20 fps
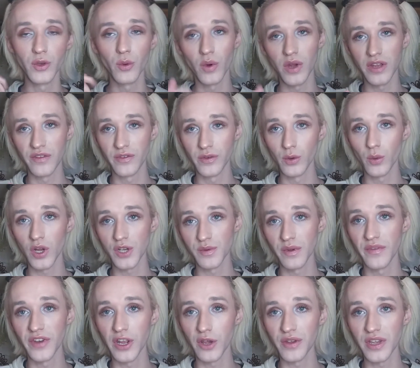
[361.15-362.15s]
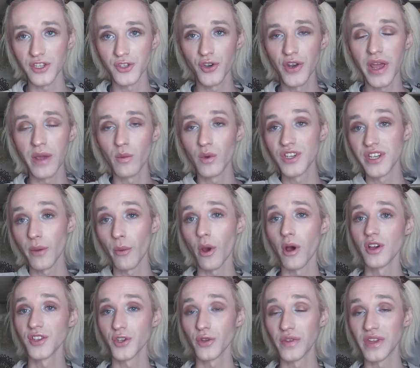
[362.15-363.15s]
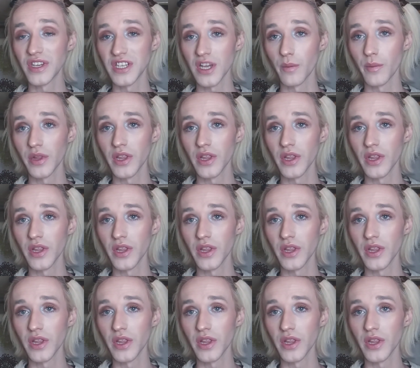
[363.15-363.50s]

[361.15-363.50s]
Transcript: you watched my video yesterday, which I will also link down